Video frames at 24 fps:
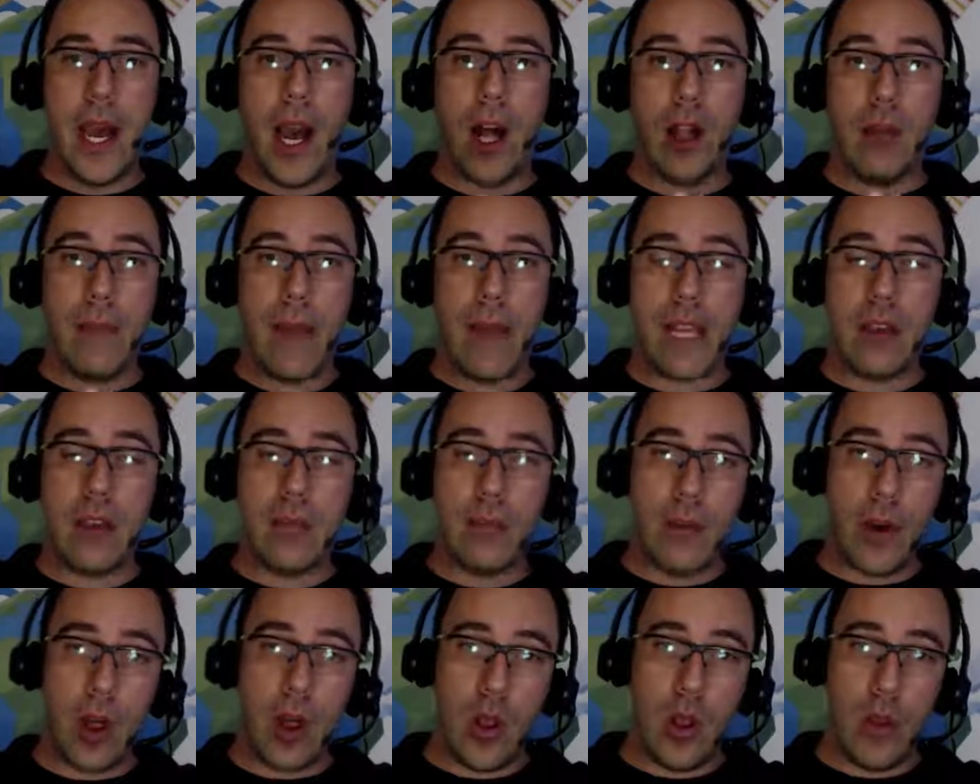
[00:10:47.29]
I'll make a
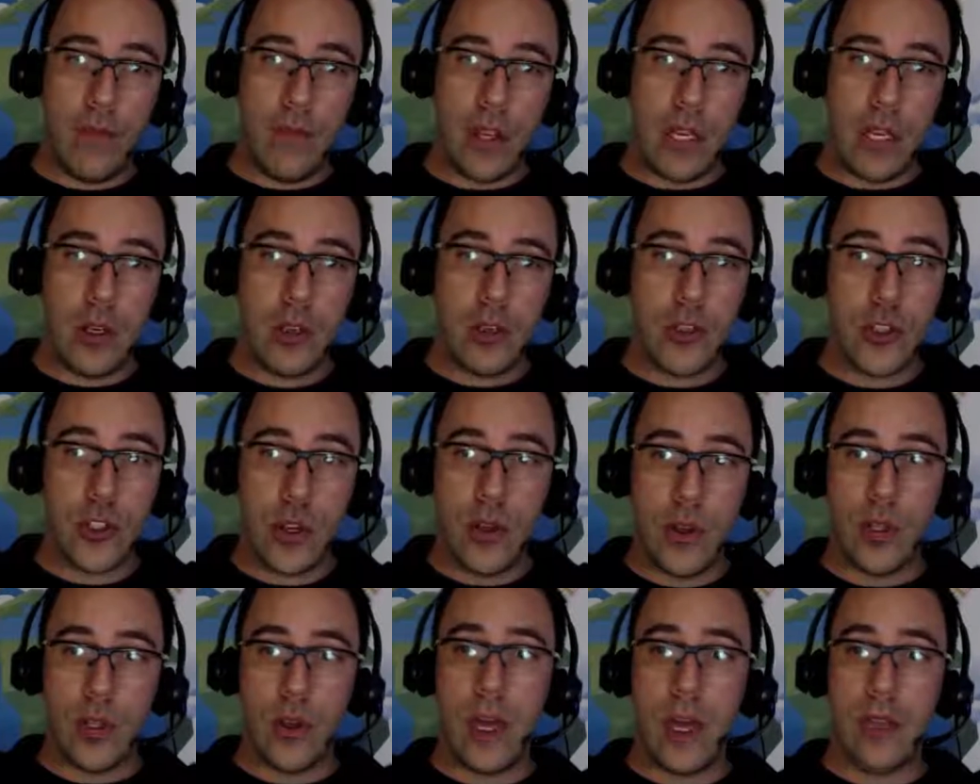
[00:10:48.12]
follow-up video
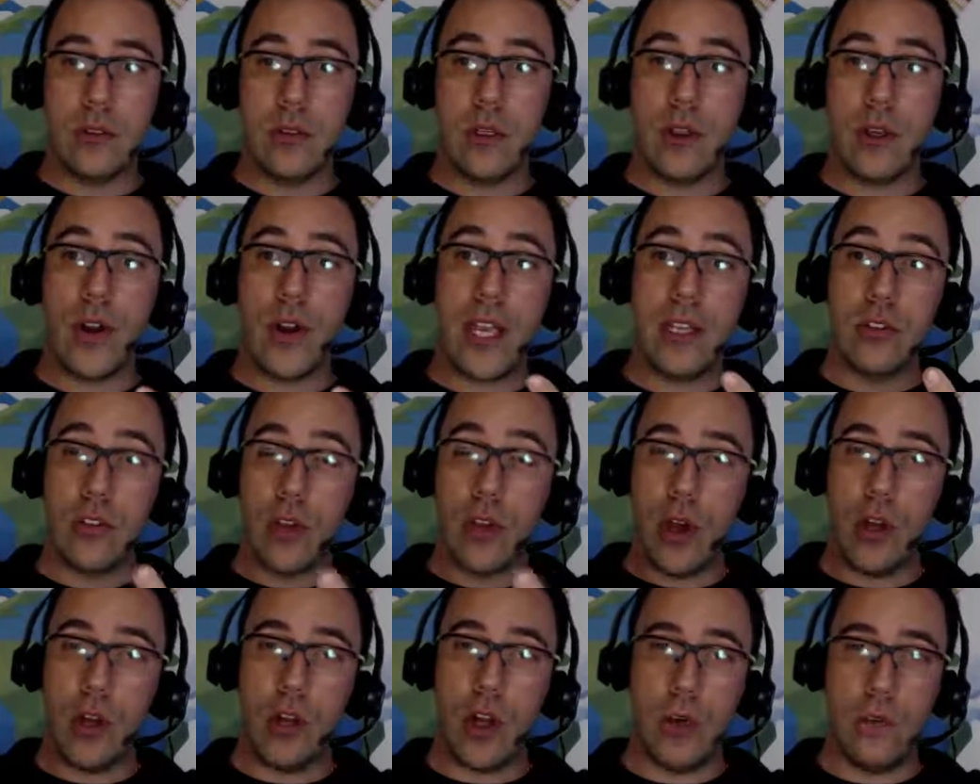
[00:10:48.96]
showing you how to create
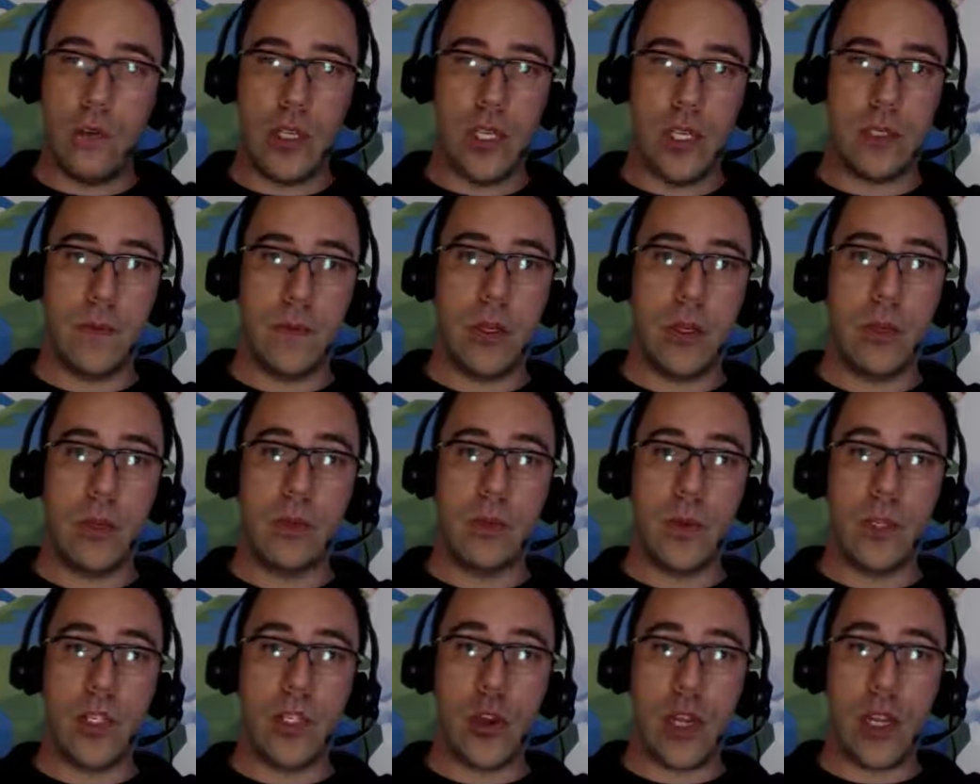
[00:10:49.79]
your own objects, because
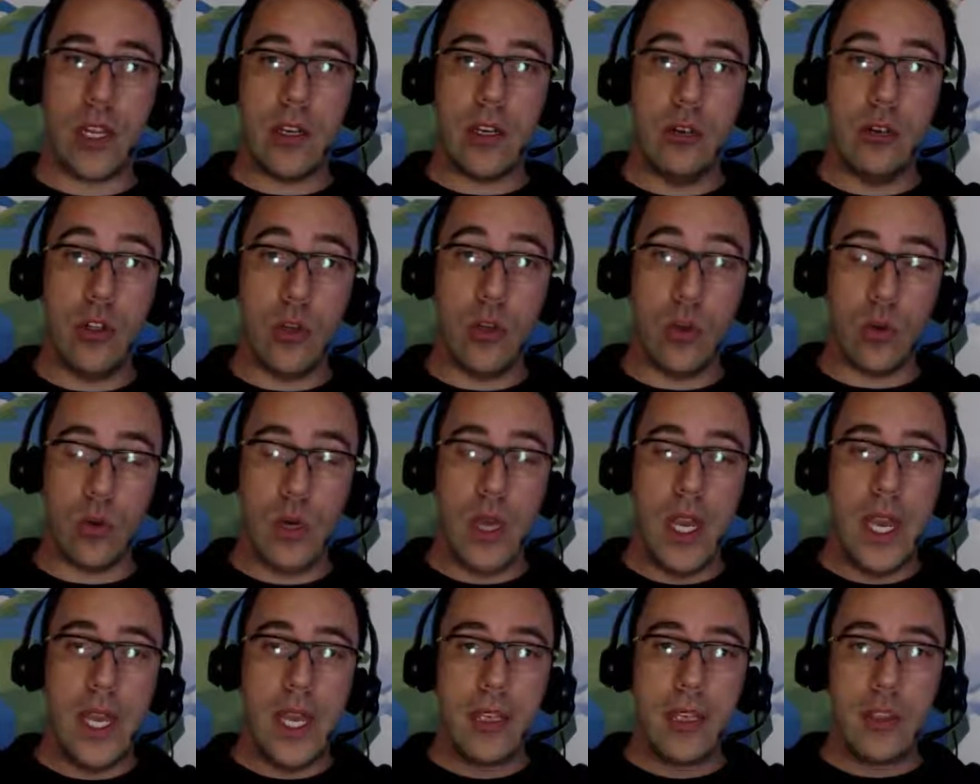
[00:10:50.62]
what you can do
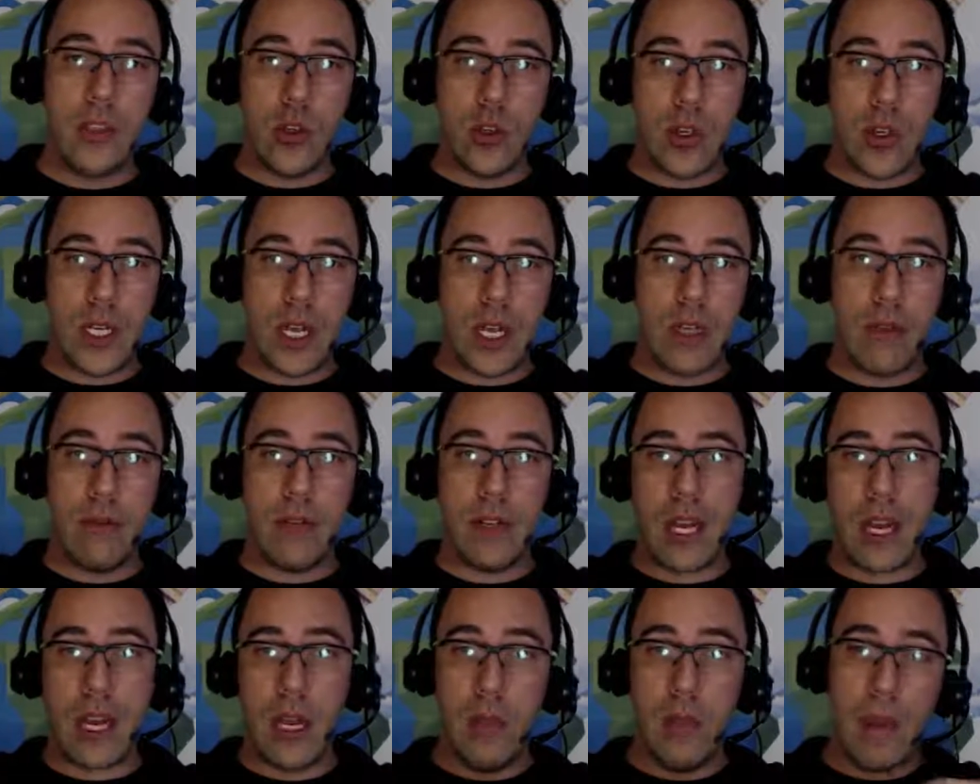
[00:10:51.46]
is you can
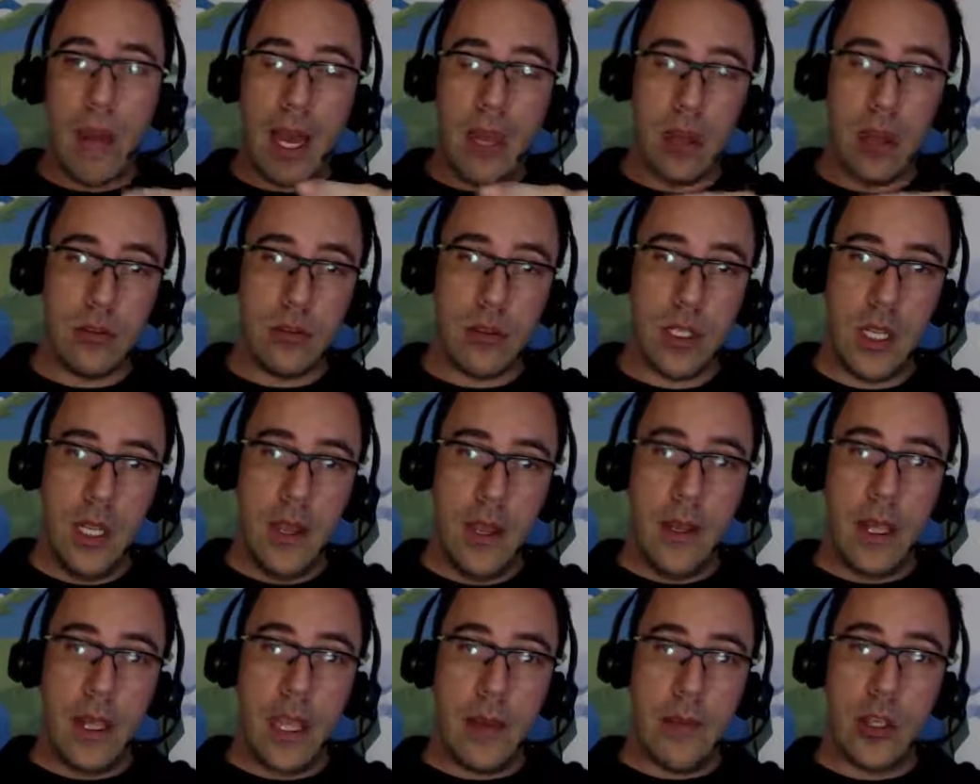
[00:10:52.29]
even clip out
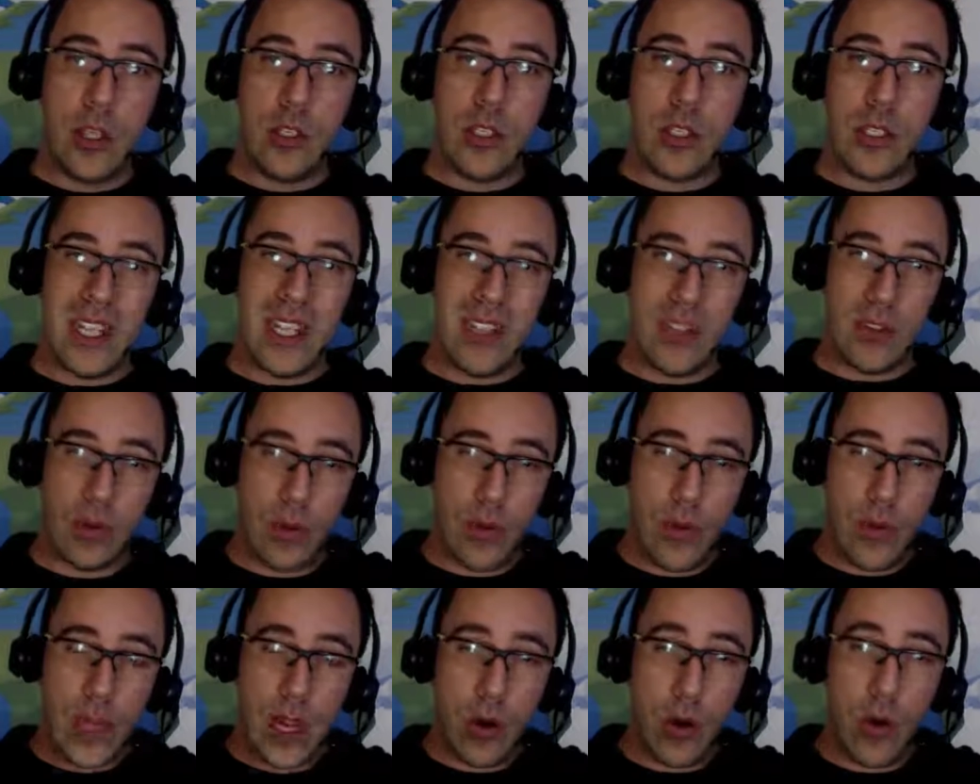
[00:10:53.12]
images that
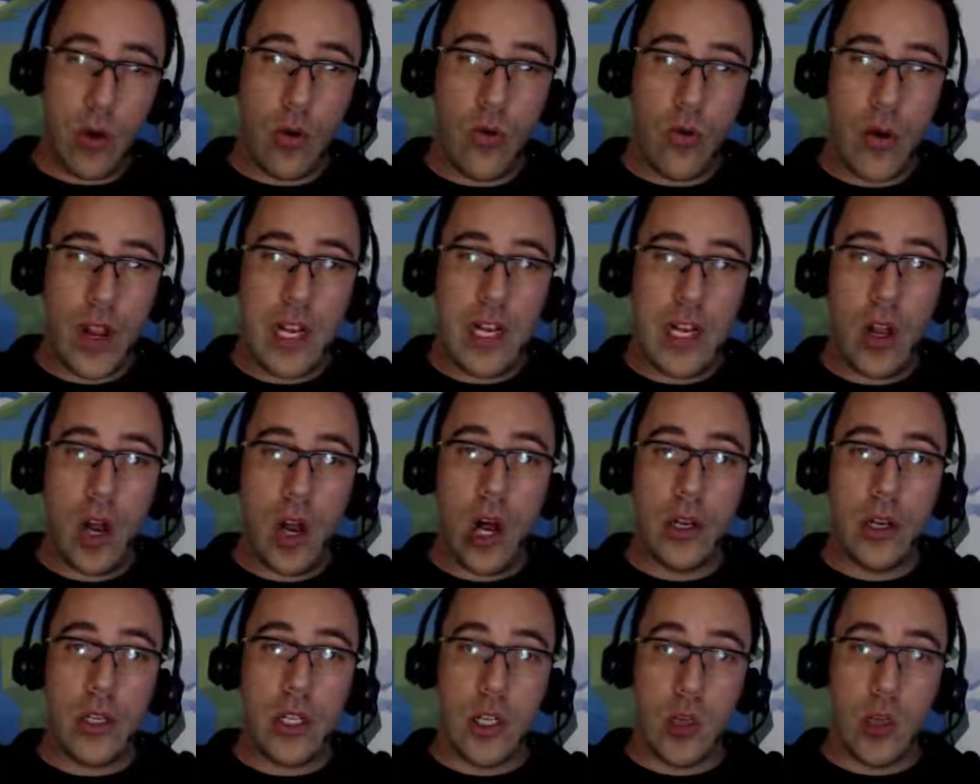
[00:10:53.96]
are already
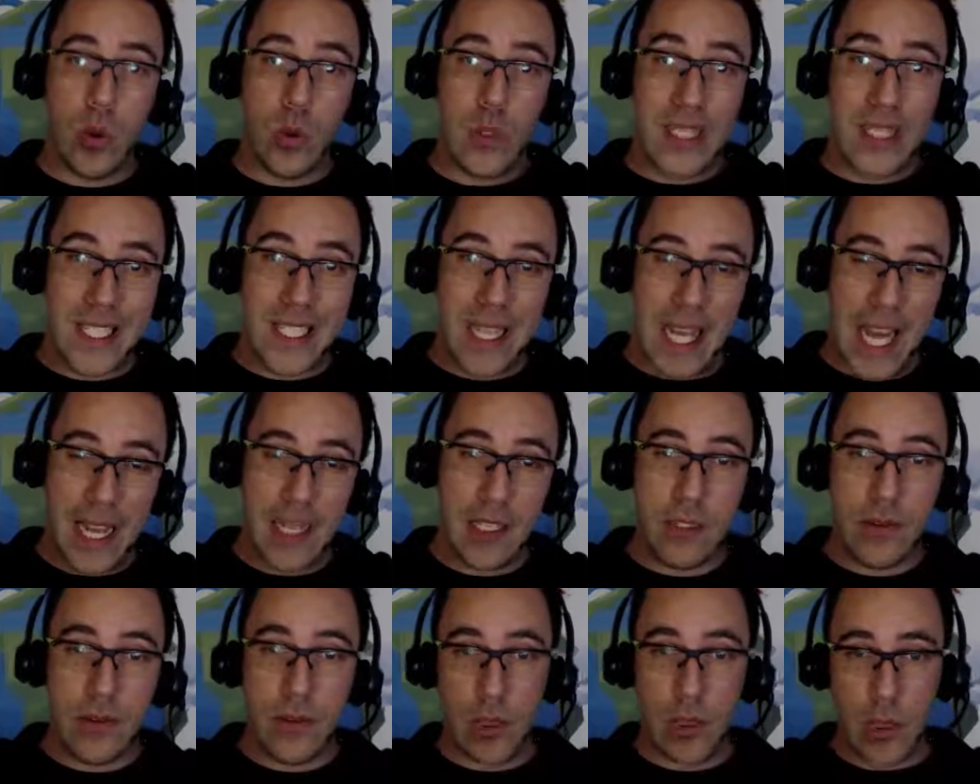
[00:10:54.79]
on your
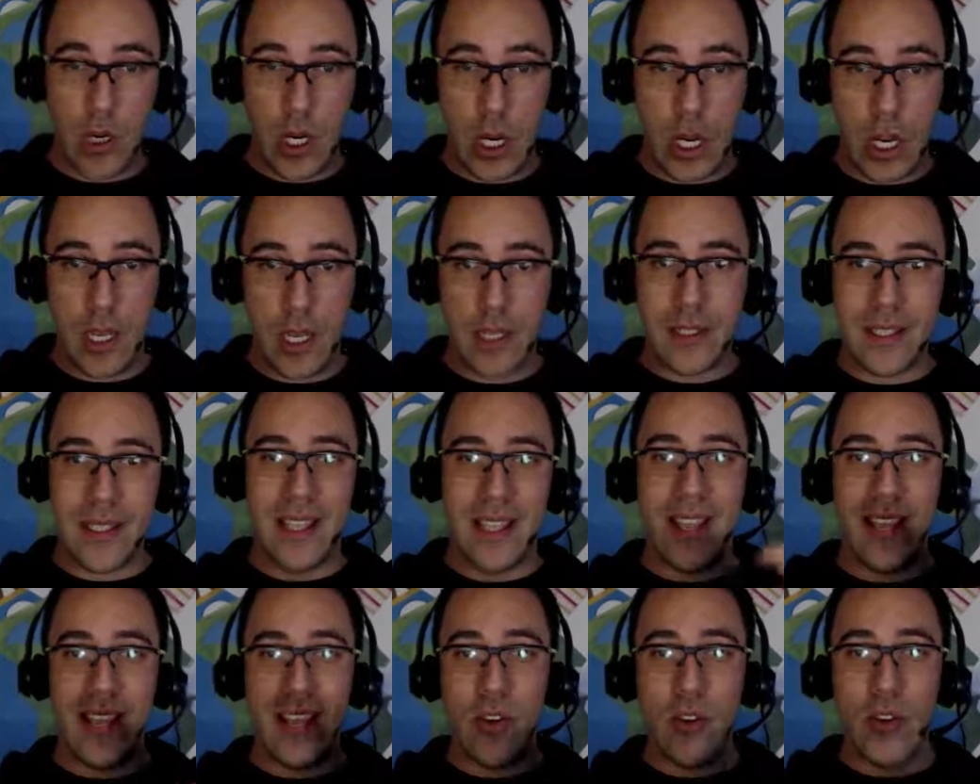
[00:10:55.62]
slides for your class.
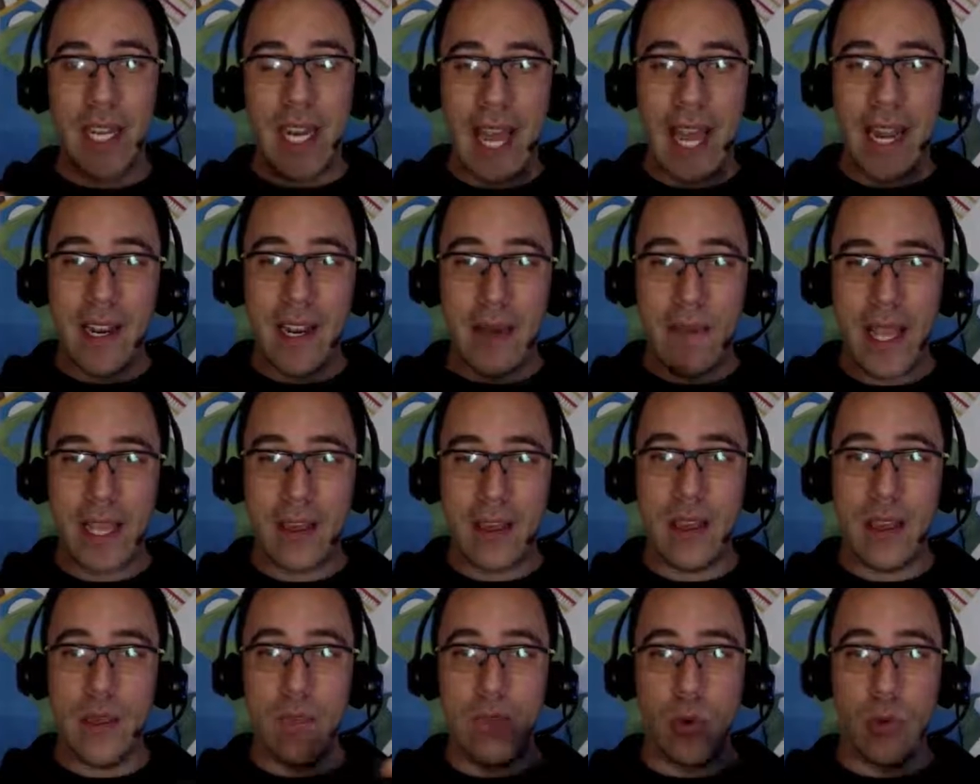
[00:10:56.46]
Then you can
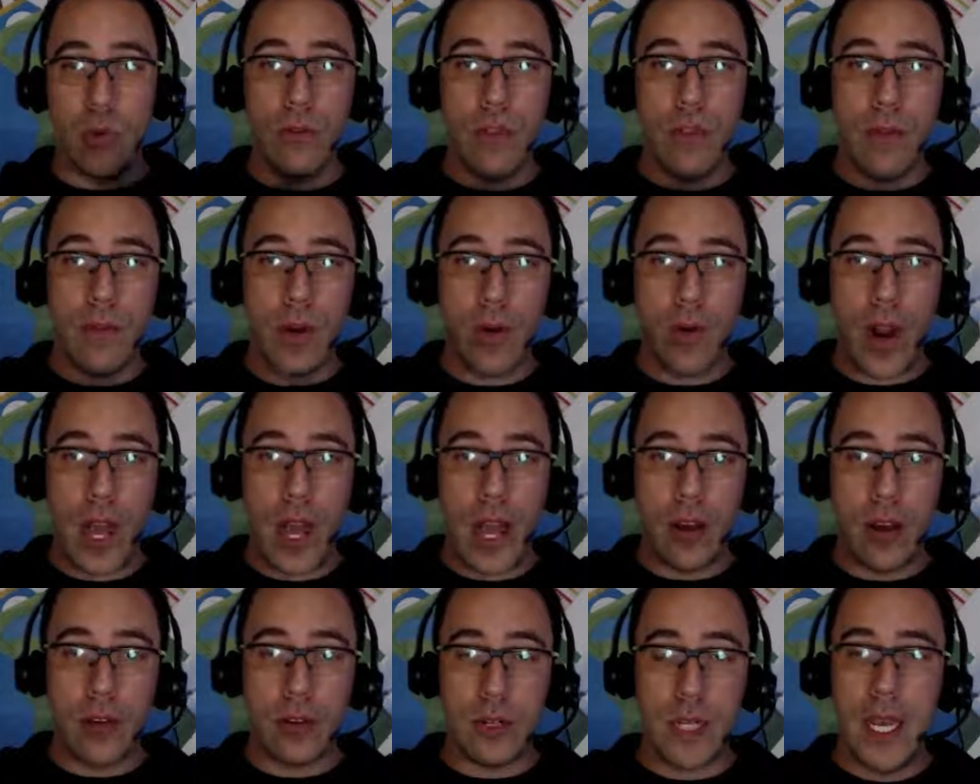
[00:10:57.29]
animate them, move them
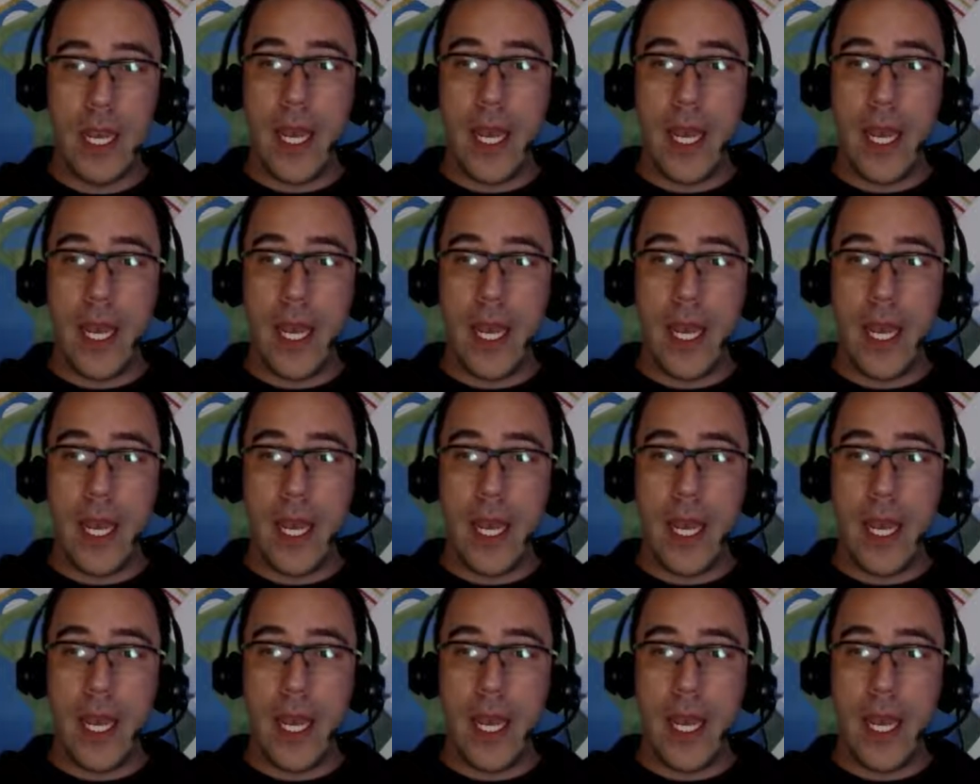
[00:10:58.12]
around.